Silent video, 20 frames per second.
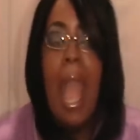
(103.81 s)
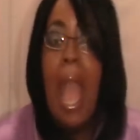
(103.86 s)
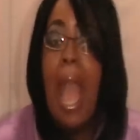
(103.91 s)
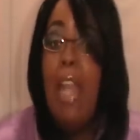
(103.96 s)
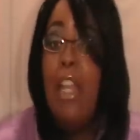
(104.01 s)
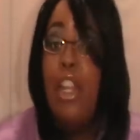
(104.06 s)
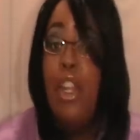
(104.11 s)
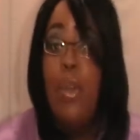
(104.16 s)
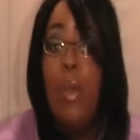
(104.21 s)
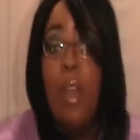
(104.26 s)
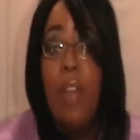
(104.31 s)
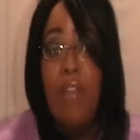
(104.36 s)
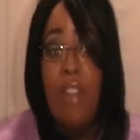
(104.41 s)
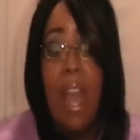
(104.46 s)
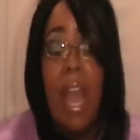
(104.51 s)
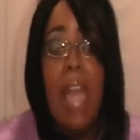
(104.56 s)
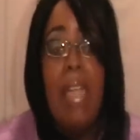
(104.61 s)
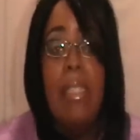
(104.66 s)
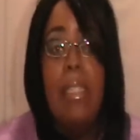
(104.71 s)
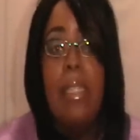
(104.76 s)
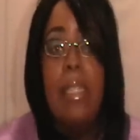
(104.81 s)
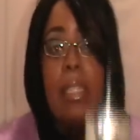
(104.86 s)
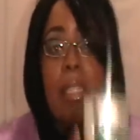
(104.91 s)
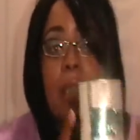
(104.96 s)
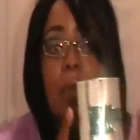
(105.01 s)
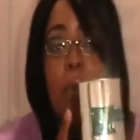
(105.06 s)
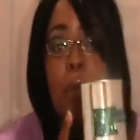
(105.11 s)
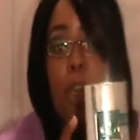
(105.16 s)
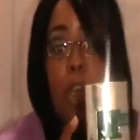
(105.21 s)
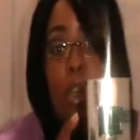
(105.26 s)
I do advise this
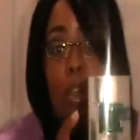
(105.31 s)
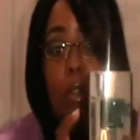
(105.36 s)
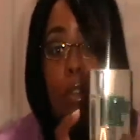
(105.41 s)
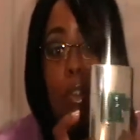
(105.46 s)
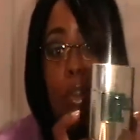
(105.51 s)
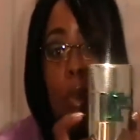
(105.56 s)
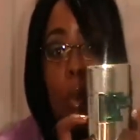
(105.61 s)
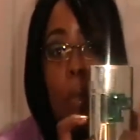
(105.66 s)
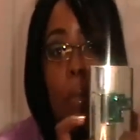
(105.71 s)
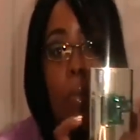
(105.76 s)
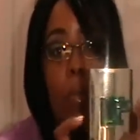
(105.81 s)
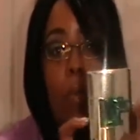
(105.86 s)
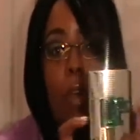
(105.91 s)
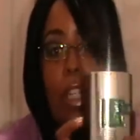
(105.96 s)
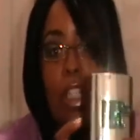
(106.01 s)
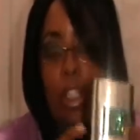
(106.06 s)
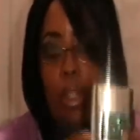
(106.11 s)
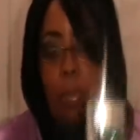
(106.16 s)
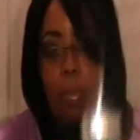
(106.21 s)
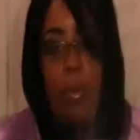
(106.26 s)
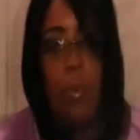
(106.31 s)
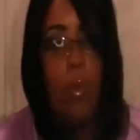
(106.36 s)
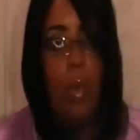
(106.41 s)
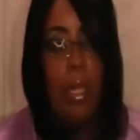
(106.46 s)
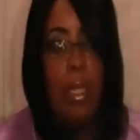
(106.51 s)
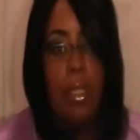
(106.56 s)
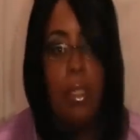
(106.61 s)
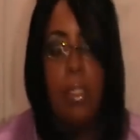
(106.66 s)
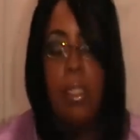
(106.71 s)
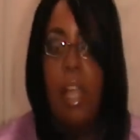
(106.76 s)
to be used on pressure
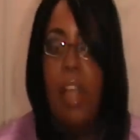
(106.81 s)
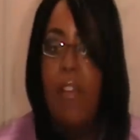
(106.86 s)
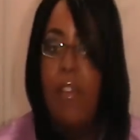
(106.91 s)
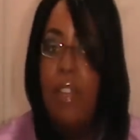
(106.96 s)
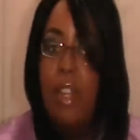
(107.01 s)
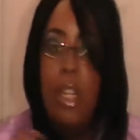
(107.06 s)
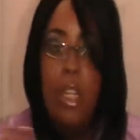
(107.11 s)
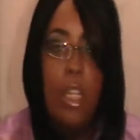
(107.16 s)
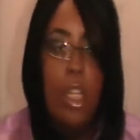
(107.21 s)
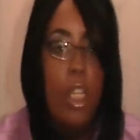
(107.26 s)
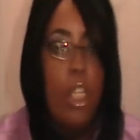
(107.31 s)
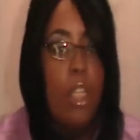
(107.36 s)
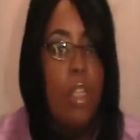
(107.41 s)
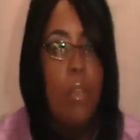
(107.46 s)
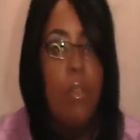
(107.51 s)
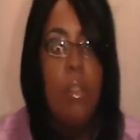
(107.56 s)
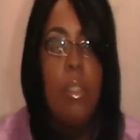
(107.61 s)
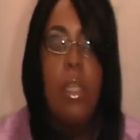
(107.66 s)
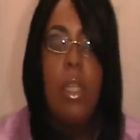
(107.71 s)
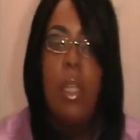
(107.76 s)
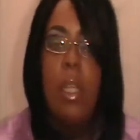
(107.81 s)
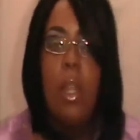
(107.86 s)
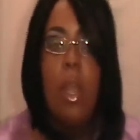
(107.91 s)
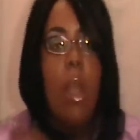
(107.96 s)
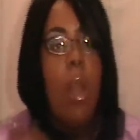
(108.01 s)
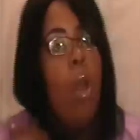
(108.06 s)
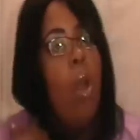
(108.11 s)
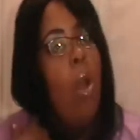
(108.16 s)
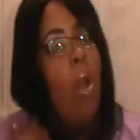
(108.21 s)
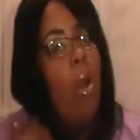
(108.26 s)
points. Definitely use it
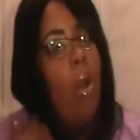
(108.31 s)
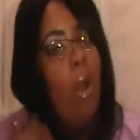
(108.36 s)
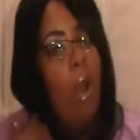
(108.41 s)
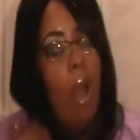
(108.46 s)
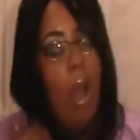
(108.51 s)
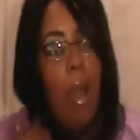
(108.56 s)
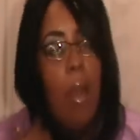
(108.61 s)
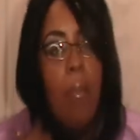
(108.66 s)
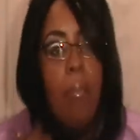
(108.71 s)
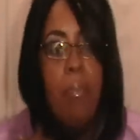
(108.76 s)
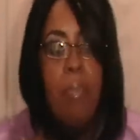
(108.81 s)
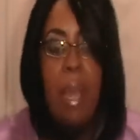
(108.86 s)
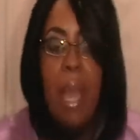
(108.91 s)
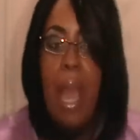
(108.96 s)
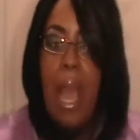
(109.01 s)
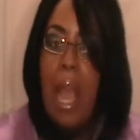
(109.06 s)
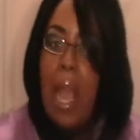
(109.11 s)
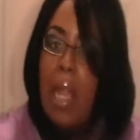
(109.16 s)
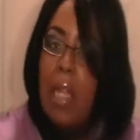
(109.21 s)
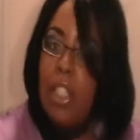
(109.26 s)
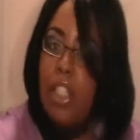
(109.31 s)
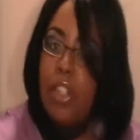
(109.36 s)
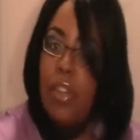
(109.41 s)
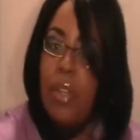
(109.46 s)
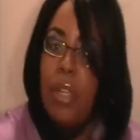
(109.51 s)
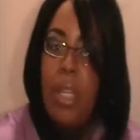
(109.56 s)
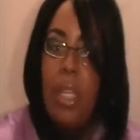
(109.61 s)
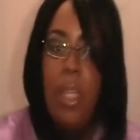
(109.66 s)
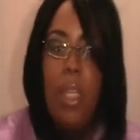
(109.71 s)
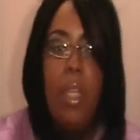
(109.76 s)
um, behind
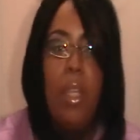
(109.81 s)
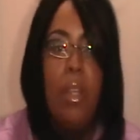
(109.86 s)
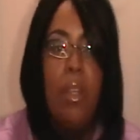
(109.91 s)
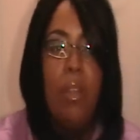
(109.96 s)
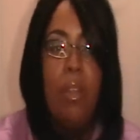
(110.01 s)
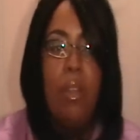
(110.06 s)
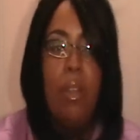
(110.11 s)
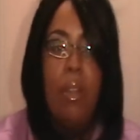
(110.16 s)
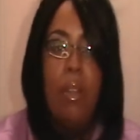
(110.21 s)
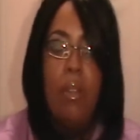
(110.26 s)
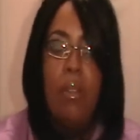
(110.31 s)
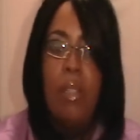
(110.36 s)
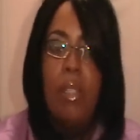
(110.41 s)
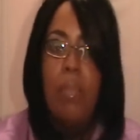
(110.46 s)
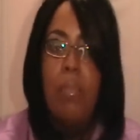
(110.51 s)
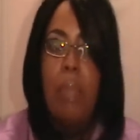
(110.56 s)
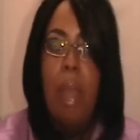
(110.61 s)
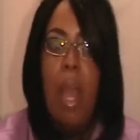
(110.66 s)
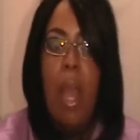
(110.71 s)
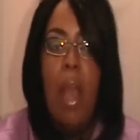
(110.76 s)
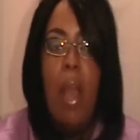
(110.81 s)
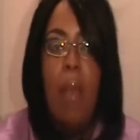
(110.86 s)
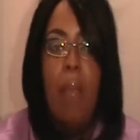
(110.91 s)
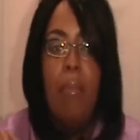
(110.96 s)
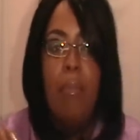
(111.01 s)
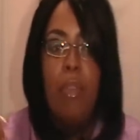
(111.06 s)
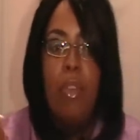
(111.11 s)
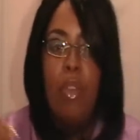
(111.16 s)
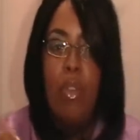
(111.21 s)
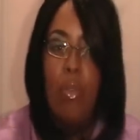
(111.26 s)
your ears,
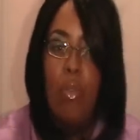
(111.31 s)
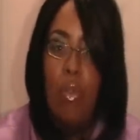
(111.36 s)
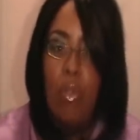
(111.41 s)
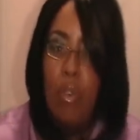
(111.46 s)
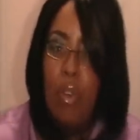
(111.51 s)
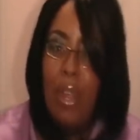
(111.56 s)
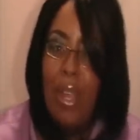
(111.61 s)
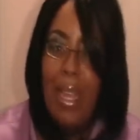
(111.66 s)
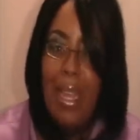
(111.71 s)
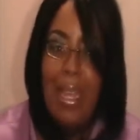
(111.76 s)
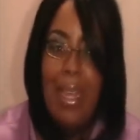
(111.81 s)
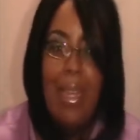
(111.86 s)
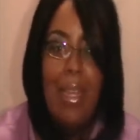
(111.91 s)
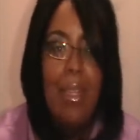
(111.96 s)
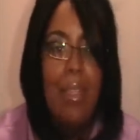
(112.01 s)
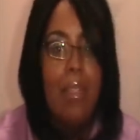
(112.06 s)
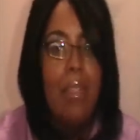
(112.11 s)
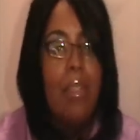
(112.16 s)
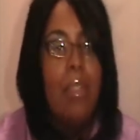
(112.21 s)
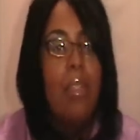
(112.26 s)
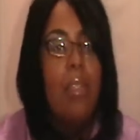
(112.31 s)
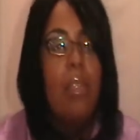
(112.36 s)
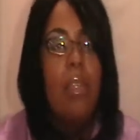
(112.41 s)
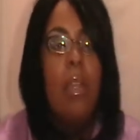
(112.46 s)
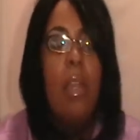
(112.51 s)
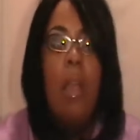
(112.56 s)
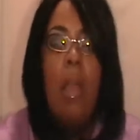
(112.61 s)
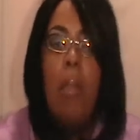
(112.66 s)
um, your wrist,